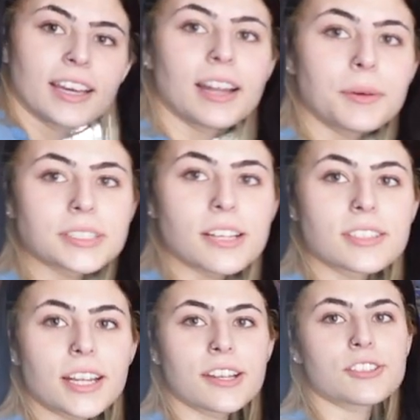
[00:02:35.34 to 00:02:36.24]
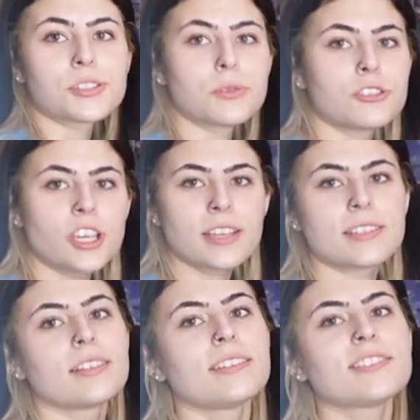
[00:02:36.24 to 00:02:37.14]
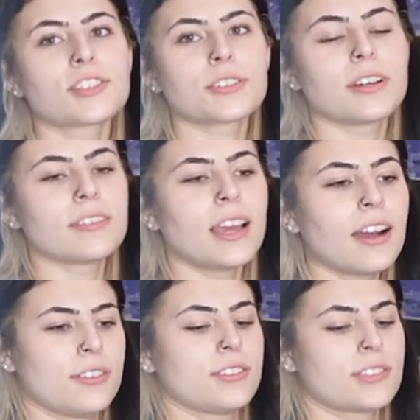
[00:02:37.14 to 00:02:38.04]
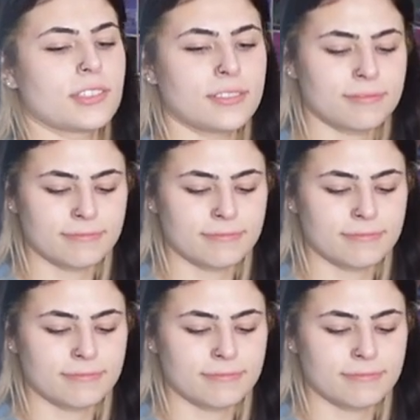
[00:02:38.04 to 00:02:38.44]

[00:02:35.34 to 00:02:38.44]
and I went downstairs, and she was chasing a lizard around the house.